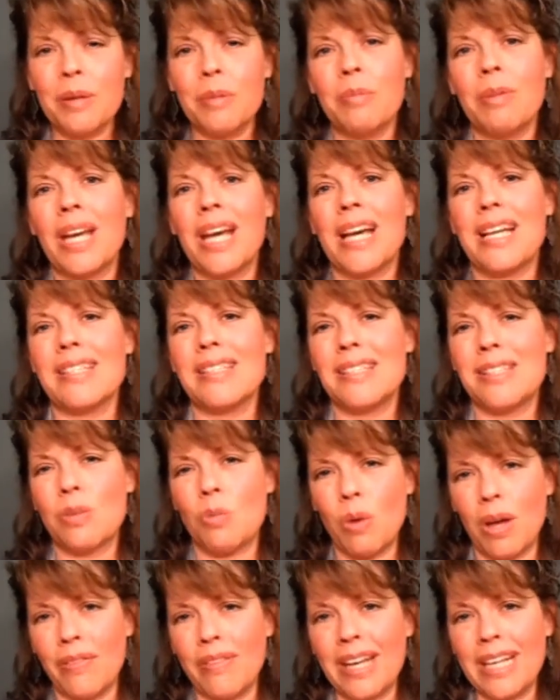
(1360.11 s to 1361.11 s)
because the
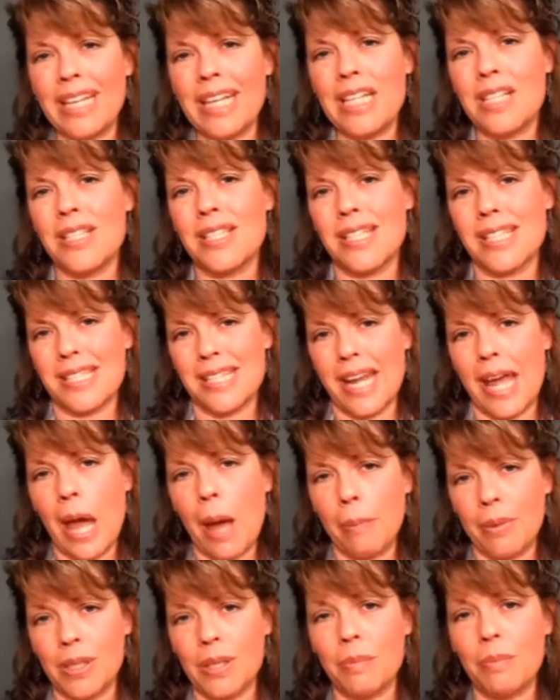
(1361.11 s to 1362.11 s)
one they need just doesn't
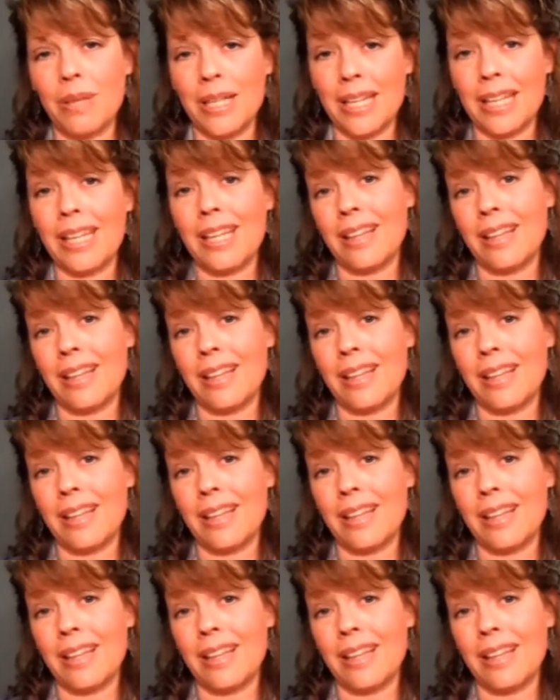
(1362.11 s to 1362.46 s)
happen to be